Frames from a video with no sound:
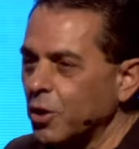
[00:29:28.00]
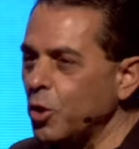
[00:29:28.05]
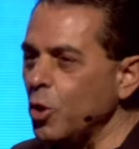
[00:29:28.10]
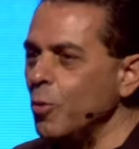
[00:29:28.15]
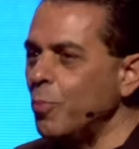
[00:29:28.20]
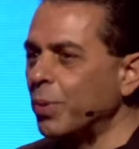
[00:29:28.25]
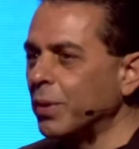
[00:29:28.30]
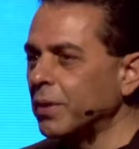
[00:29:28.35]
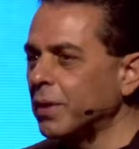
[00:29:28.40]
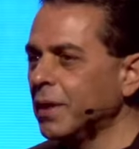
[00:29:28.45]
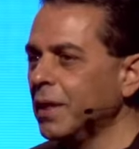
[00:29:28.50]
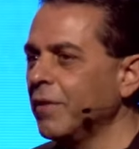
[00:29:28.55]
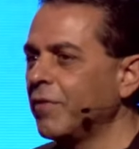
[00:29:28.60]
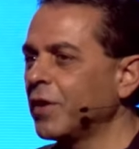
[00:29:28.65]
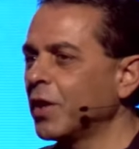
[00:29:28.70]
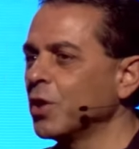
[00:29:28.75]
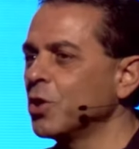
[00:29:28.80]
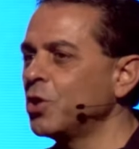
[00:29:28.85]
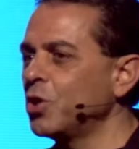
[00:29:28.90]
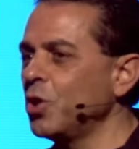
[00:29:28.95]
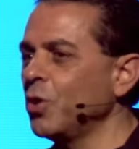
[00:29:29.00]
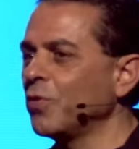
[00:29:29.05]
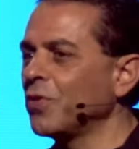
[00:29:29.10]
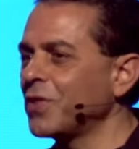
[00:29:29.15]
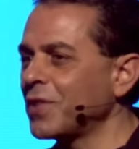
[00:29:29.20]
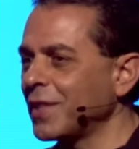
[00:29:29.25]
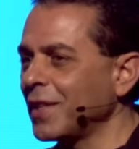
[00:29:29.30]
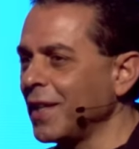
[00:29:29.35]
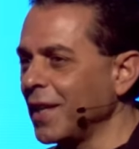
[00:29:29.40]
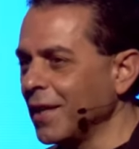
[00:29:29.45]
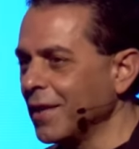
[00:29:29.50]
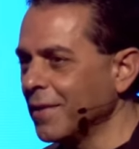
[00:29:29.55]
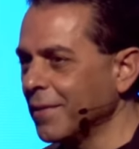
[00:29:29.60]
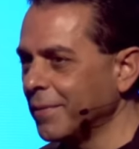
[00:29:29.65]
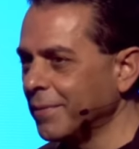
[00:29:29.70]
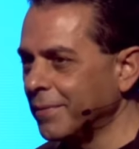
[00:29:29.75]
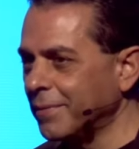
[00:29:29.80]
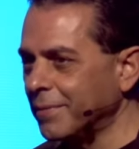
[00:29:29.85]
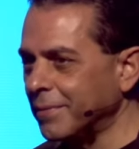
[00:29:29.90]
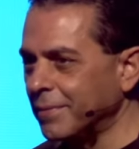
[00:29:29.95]
you believe because you've seen.
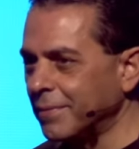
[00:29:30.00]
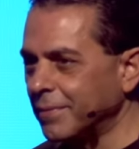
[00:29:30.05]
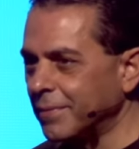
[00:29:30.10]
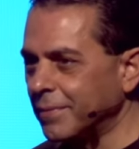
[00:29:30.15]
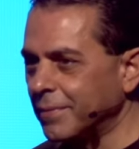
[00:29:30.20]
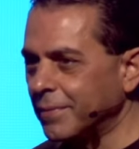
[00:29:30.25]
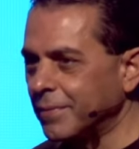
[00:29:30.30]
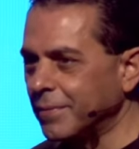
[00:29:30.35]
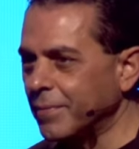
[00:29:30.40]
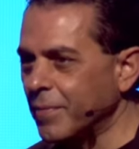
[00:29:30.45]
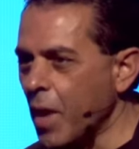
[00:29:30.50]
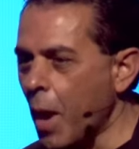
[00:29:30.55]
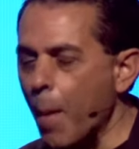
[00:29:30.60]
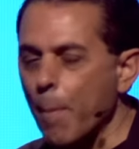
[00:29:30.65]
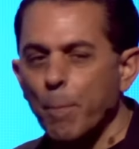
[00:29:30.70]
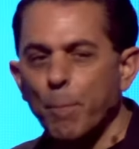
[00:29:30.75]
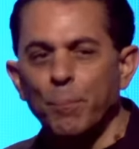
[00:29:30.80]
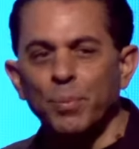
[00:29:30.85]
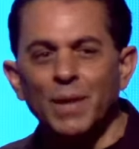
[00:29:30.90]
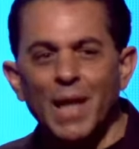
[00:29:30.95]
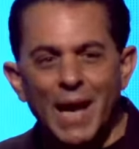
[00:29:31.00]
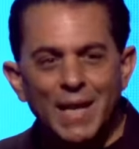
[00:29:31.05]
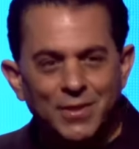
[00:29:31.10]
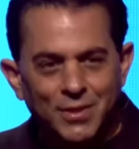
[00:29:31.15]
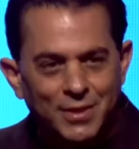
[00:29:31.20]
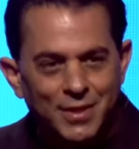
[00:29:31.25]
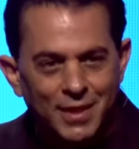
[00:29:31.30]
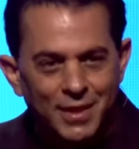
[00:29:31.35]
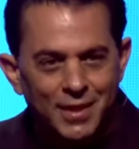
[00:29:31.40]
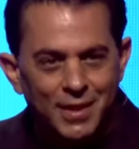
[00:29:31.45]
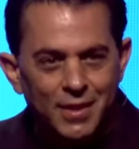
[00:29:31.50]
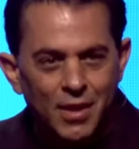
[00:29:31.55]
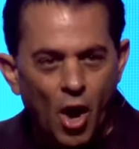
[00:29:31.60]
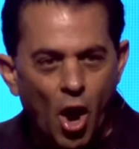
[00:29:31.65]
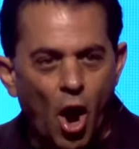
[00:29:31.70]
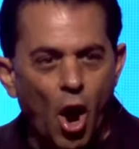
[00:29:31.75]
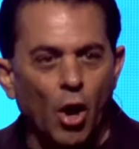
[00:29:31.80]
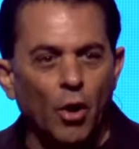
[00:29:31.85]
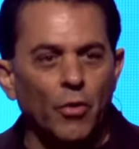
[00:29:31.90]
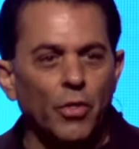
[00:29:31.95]
Blessed
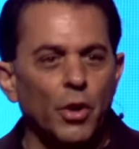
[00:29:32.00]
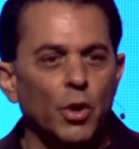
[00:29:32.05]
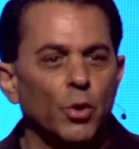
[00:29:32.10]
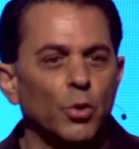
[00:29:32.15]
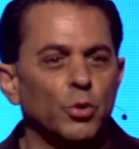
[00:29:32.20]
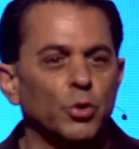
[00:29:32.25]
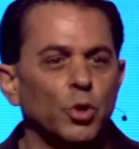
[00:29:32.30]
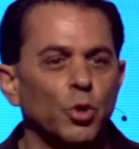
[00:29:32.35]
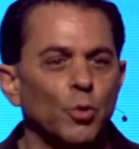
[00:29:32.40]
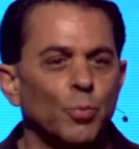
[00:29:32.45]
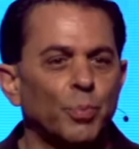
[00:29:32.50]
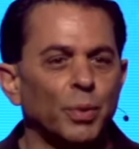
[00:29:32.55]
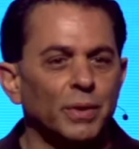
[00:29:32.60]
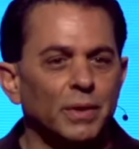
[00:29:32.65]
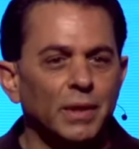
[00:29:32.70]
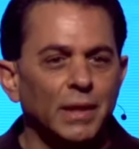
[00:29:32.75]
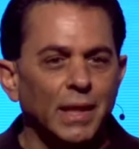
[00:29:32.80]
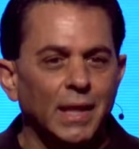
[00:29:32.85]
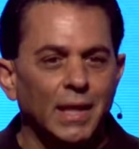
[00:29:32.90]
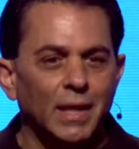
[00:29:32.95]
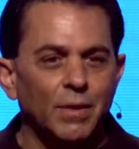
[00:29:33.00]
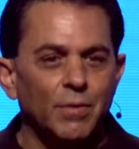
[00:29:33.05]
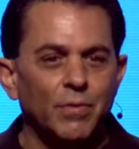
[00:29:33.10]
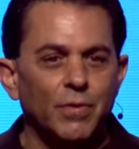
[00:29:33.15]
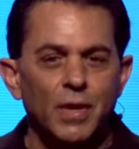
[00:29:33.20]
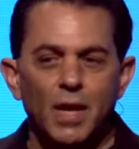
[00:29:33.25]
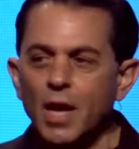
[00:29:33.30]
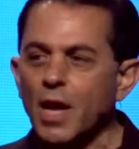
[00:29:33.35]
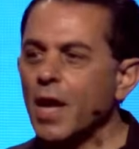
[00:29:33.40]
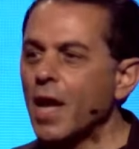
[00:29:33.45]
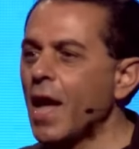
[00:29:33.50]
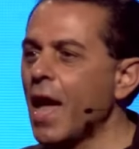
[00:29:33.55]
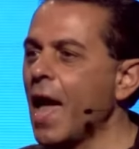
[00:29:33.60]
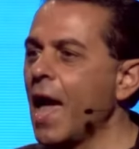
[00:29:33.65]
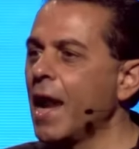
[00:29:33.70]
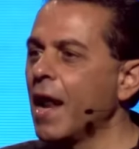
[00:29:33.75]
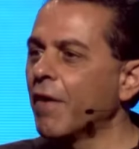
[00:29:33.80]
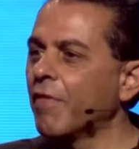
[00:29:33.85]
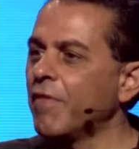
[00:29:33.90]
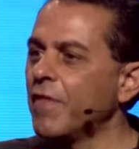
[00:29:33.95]
are those who believe
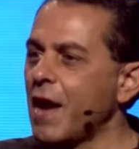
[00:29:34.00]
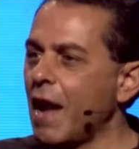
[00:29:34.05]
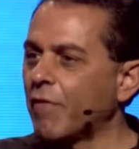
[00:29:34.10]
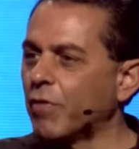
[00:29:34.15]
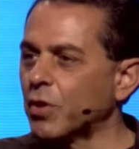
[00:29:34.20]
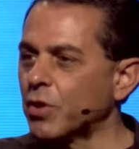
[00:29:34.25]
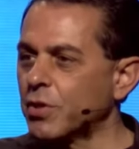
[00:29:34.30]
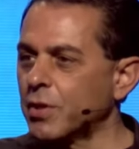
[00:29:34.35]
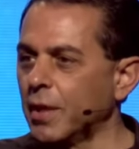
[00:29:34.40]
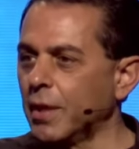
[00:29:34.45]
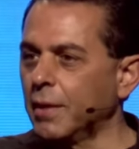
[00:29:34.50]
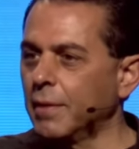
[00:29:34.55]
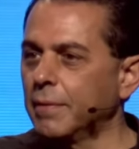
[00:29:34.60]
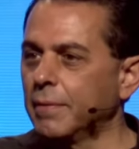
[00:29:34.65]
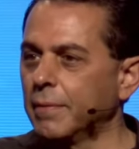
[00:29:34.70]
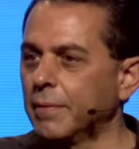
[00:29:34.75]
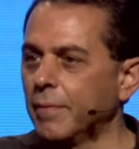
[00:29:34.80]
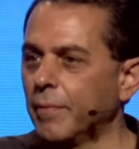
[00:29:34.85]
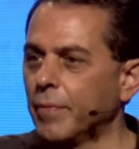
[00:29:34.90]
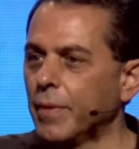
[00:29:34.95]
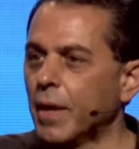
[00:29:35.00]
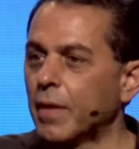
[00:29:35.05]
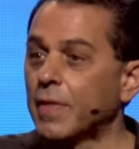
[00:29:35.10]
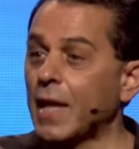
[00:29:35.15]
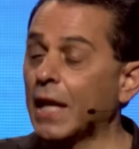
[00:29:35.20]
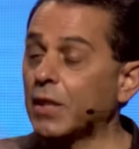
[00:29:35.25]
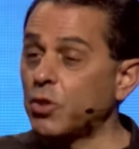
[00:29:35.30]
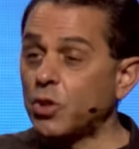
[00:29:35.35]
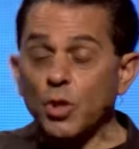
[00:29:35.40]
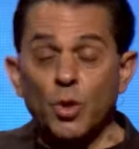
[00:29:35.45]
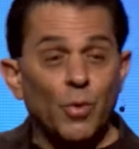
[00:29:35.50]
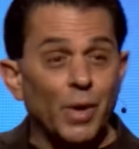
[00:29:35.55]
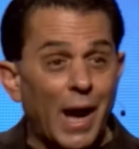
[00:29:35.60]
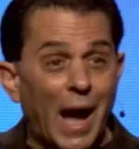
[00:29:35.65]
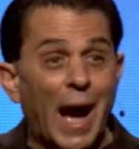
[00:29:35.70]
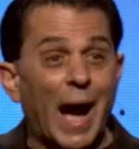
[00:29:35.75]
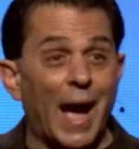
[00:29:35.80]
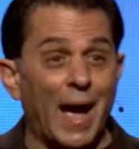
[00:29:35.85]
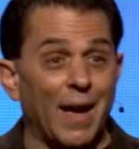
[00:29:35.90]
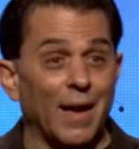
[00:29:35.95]
and have never seen. That's you and
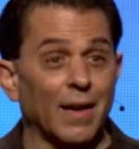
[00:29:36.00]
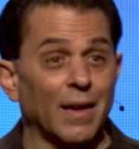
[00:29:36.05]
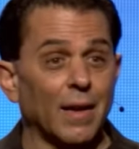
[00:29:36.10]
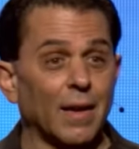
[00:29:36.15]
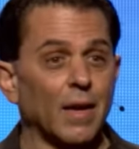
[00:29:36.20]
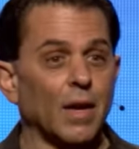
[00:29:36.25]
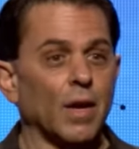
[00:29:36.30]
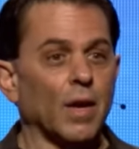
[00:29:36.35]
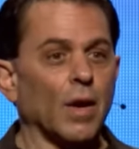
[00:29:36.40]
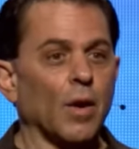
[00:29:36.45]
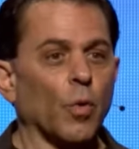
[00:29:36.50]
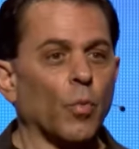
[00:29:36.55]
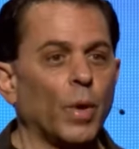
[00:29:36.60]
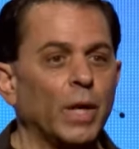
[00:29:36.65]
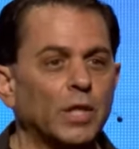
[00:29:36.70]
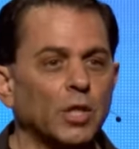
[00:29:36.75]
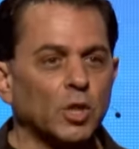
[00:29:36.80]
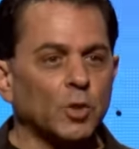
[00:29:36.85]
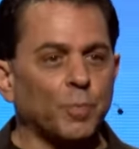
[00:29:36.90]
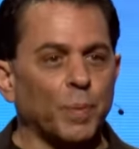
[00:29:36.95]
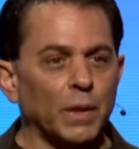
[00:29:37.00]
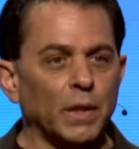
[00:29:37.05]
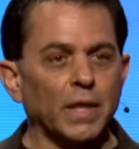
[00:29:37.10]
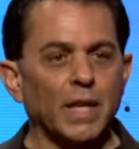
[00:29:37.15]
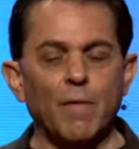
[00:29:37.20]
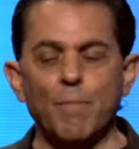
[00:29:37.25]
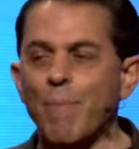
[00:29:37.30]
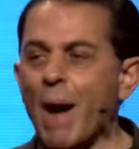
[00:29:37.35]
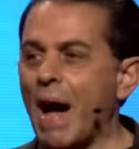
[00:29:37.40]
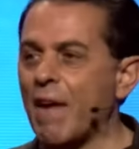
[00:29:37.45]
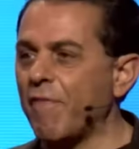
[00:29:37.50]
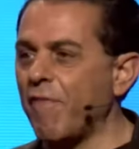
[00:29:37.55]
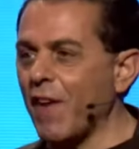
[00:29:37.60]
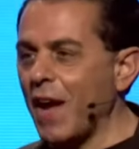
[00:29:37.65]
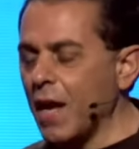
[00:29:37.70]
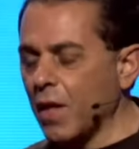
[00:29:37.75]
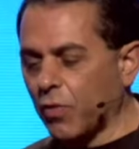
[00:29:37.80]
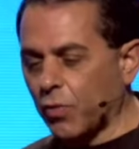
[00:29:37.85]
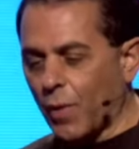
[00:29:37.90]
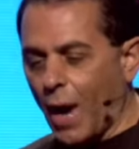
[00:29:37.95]
I. We just believe by
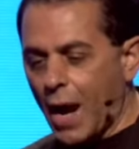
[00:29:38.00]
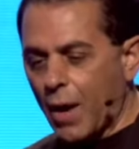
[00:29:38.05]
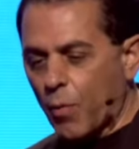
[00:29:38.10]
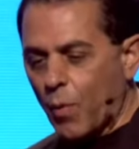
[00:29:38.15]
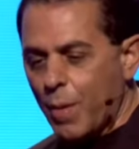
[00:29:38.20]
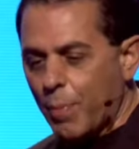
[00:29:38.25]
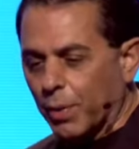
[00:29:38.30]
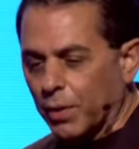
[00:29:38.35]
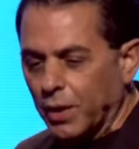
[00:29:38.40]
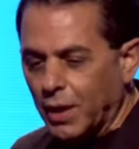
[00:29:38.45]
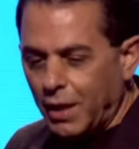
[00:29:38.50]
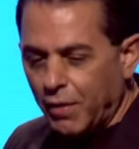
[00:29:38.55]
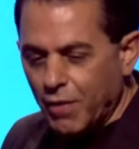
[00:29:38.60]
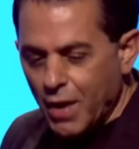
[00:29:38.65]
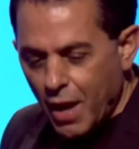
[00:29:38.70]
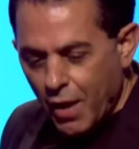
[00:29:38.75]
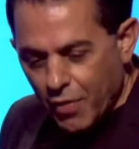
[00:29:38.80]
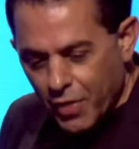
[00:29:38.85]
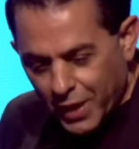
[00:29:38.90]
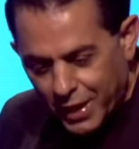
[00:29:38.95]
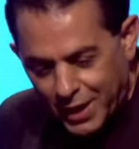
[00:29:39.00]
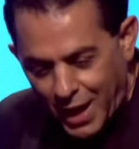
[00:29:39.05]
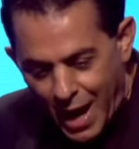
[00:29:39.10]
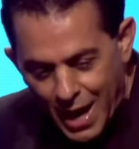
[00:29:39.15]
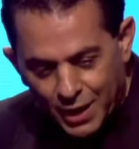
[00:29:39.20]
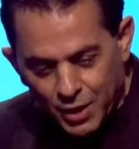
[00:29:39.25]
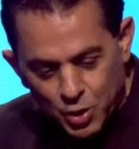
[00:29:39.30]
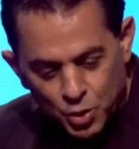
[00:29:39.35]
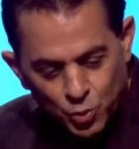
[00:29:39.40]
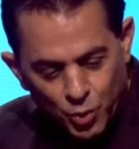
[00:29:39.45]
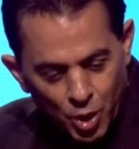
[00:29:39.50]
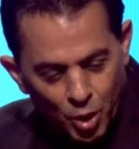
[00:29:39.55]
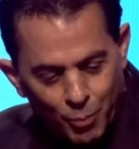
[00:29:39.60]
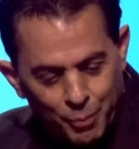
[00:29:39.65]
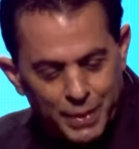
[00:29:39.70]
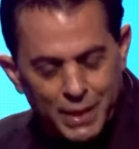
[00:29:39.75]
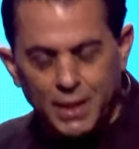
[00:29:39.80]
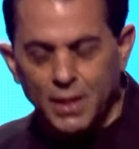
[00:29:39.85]
faith, right? We believe that God is real